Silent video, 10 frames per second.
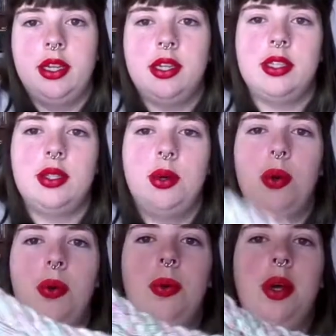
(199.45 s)

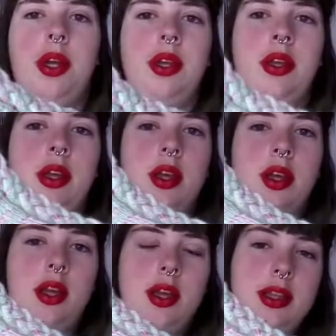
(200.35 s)
So
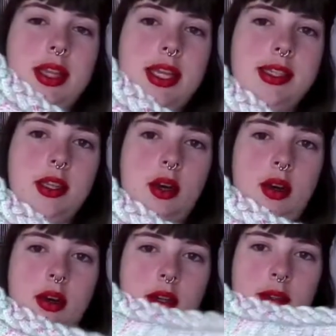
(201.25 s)
these
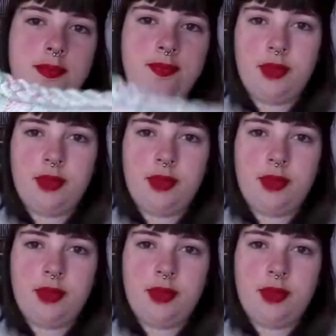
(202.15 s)
are,